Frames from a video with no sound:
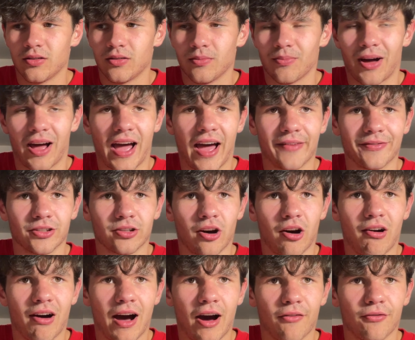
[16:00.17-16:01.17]
might have to
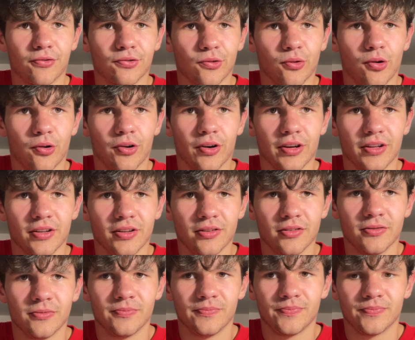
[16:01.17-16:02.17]
call out Floyd
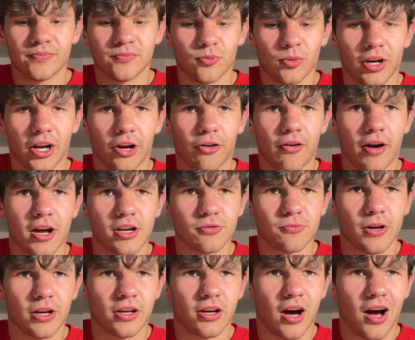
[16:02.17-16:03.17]
when I
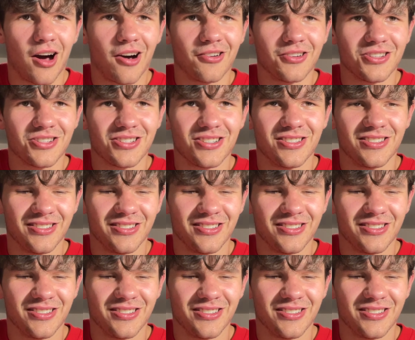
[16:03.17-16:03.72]
graduate college.